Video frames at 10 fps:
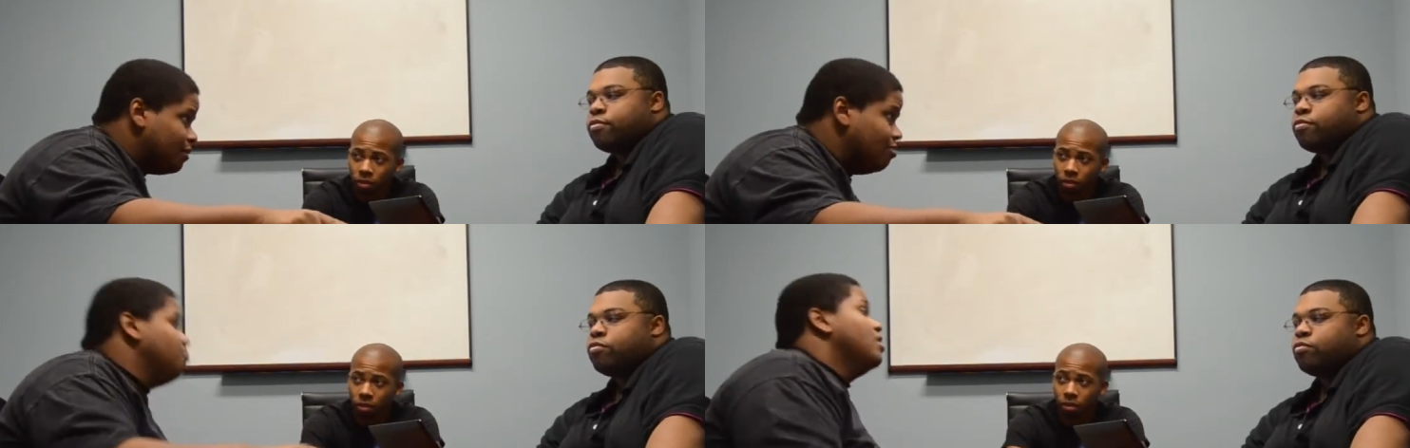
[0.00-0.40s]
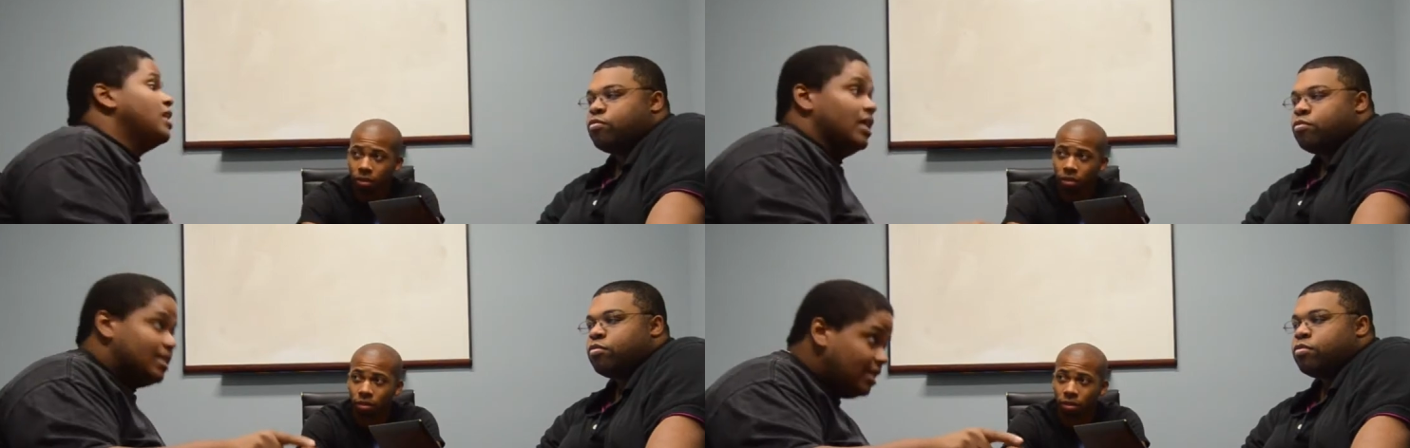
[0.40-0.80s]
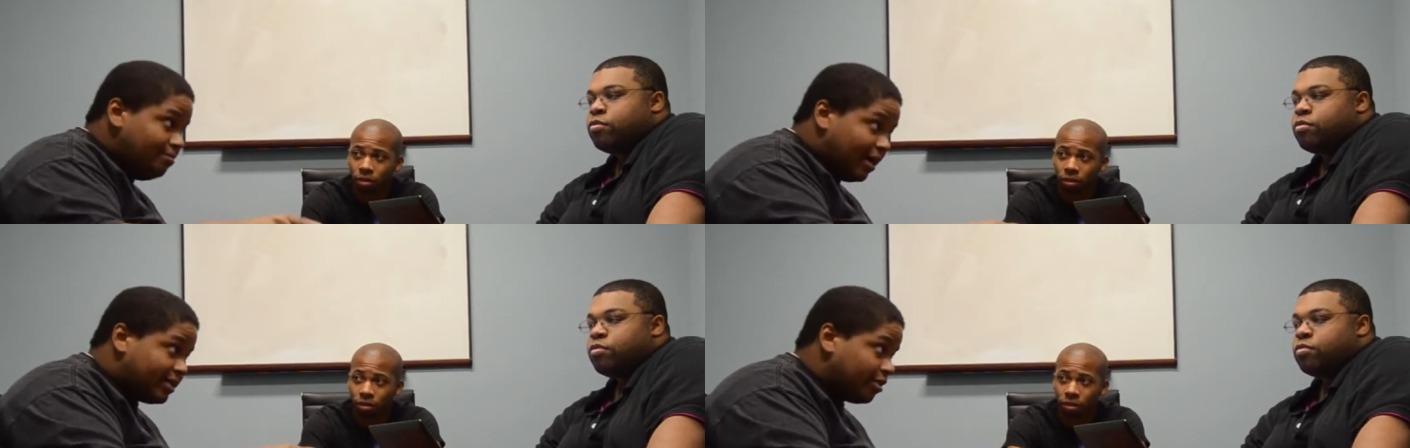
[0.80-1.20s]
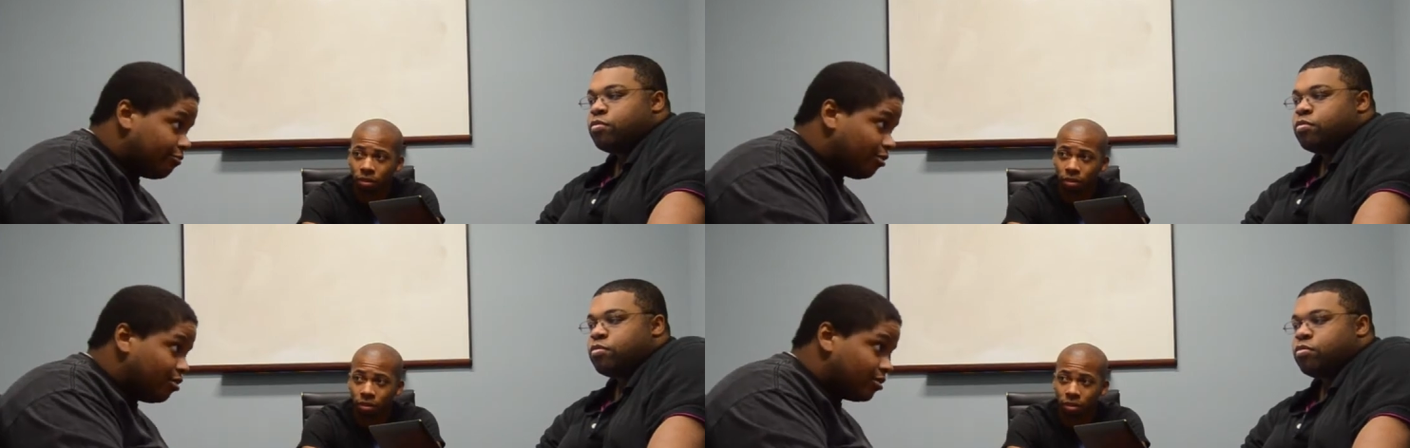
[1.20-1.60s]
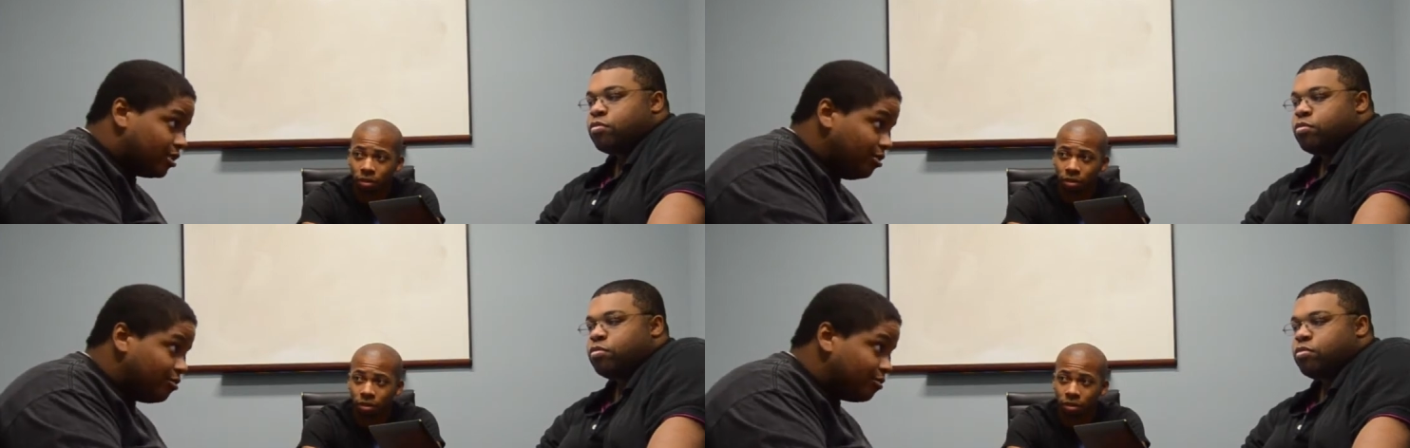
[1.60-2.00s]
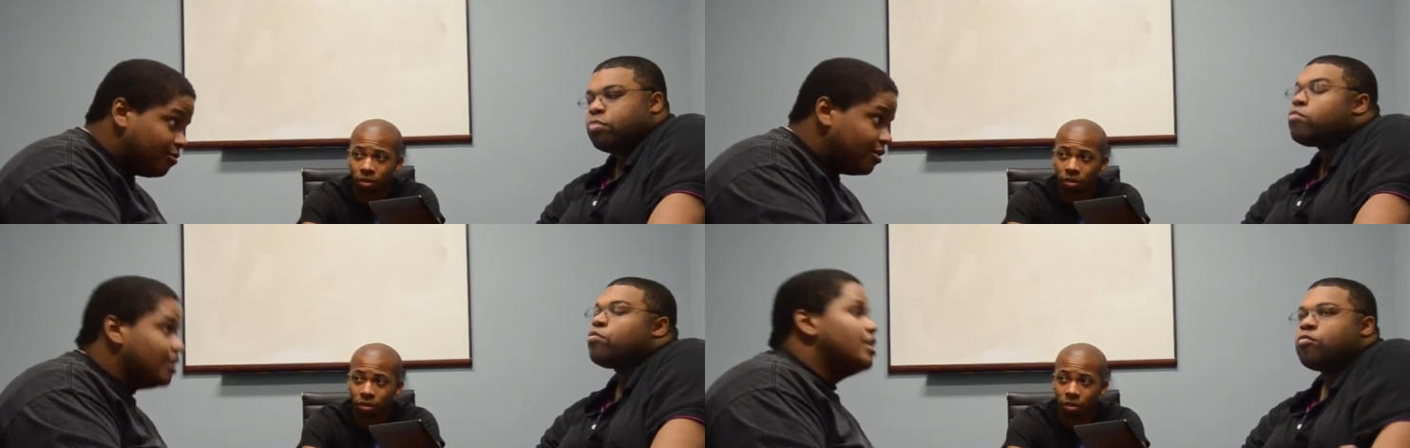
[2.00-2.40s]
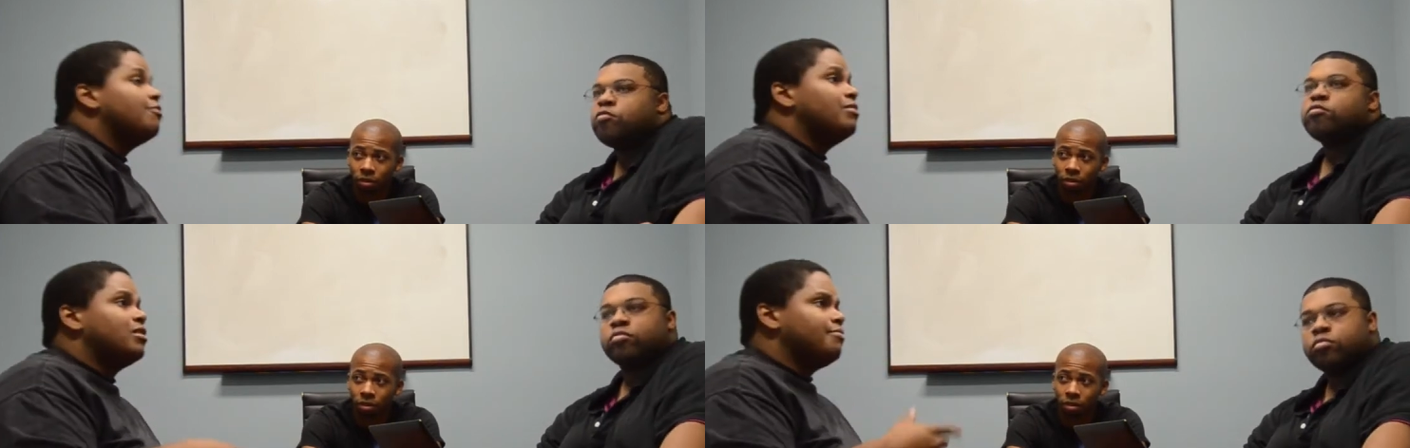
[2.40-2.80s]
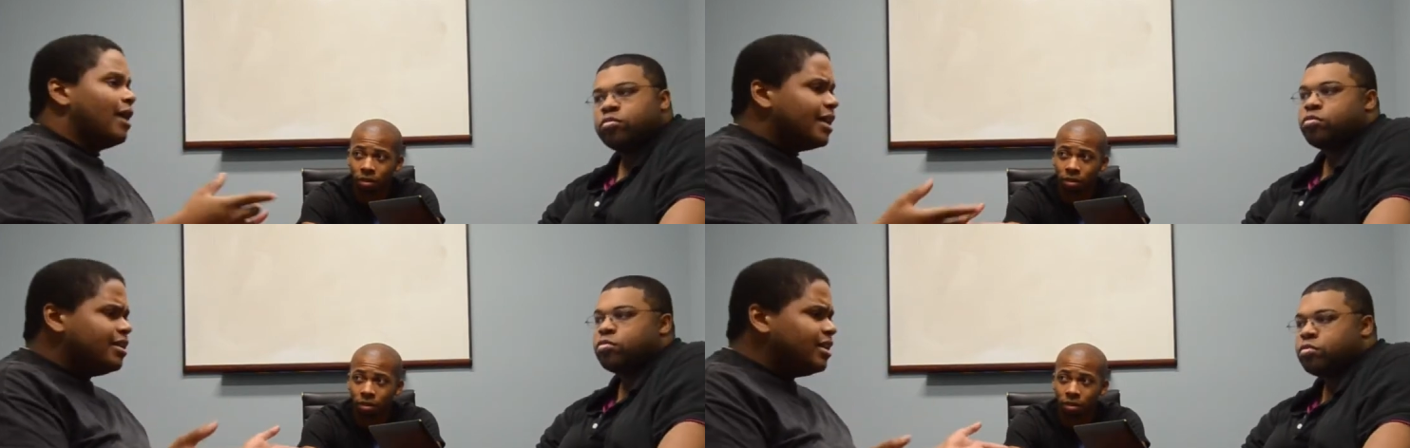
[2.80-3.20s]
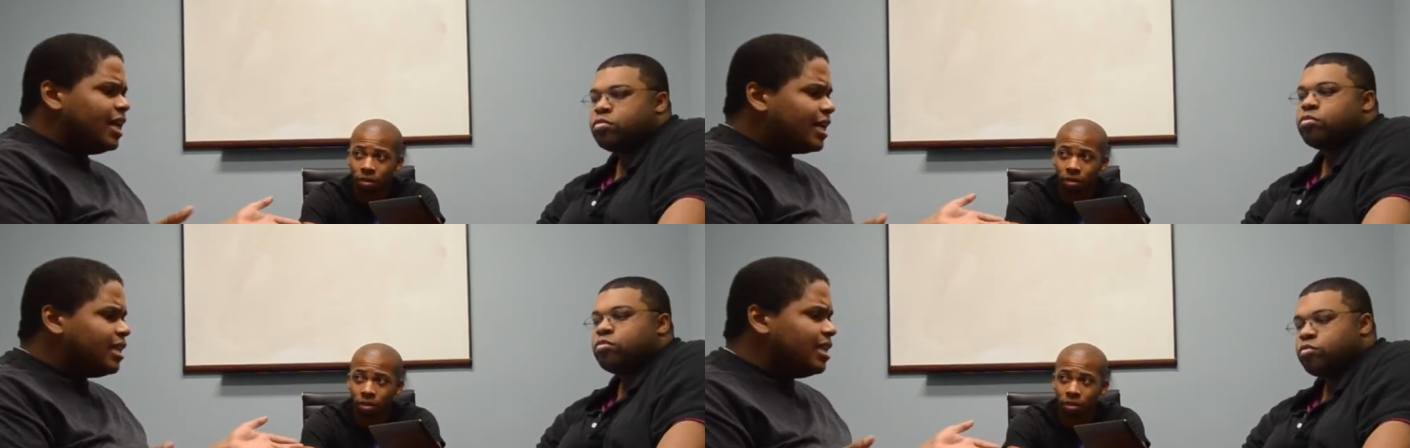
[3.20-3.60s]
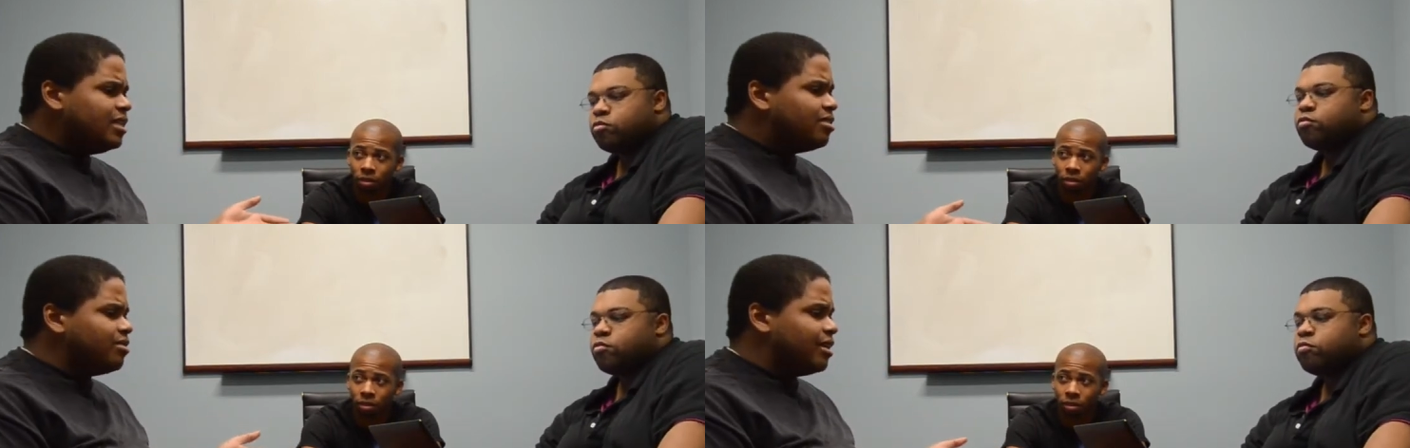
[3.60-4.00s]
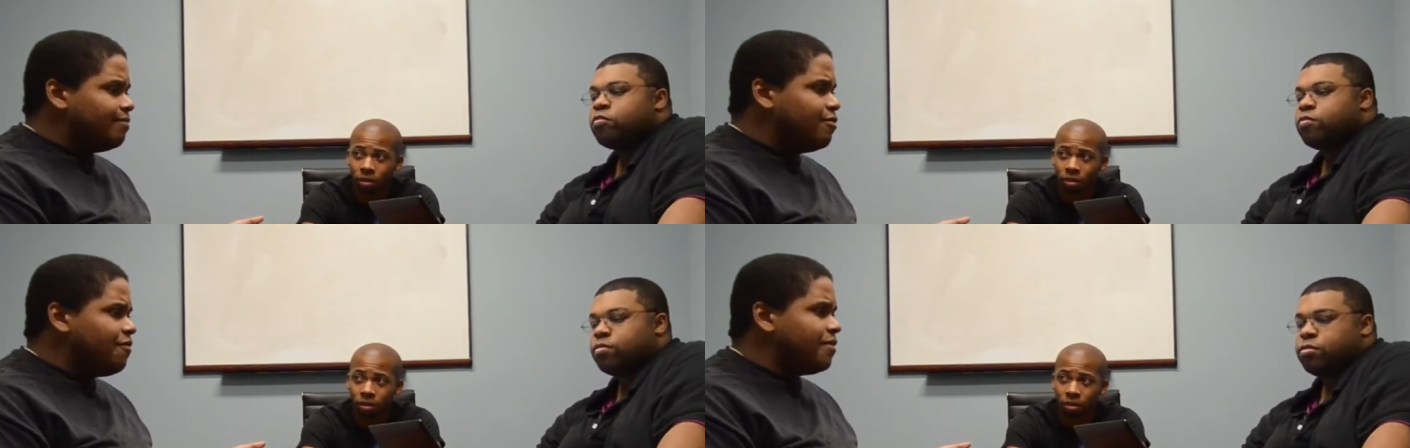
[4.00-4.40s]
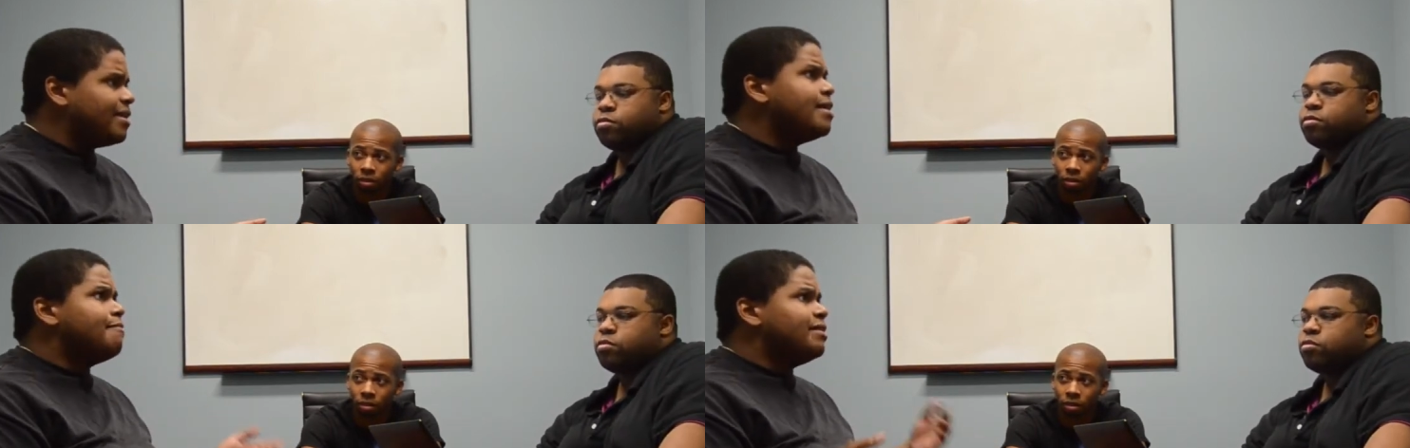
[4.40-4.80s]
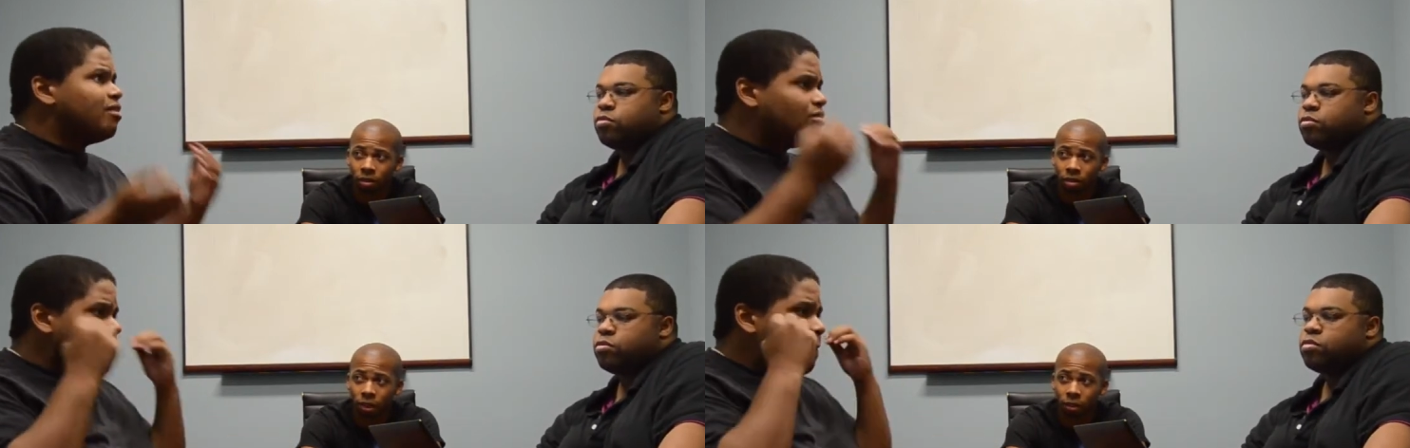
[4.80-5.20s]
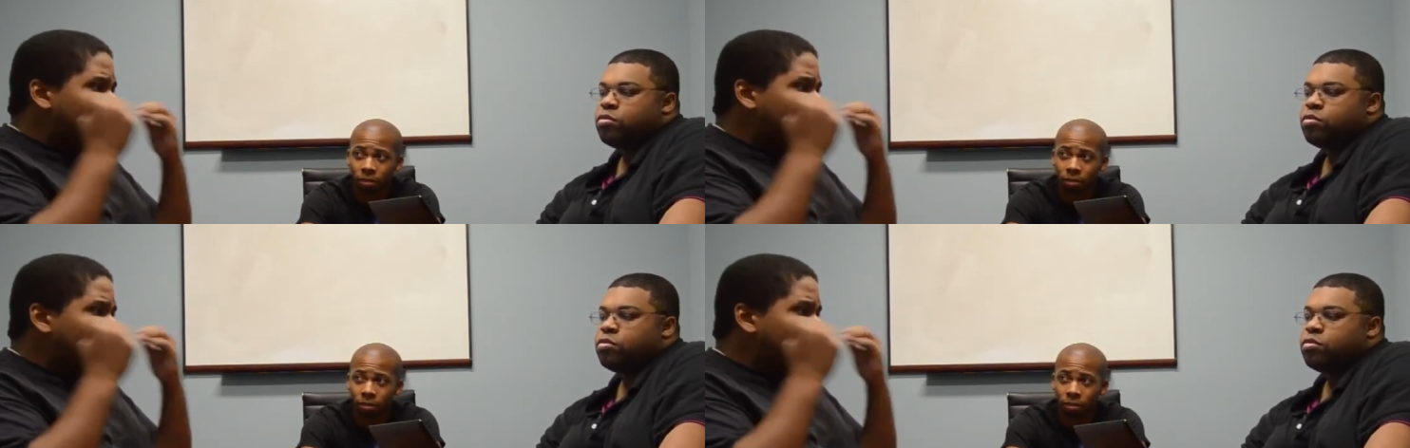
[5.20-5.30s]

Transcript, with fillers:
Speaker 1: blue, because he might turn rogue too. Which might it could lead to a good movie. But throwing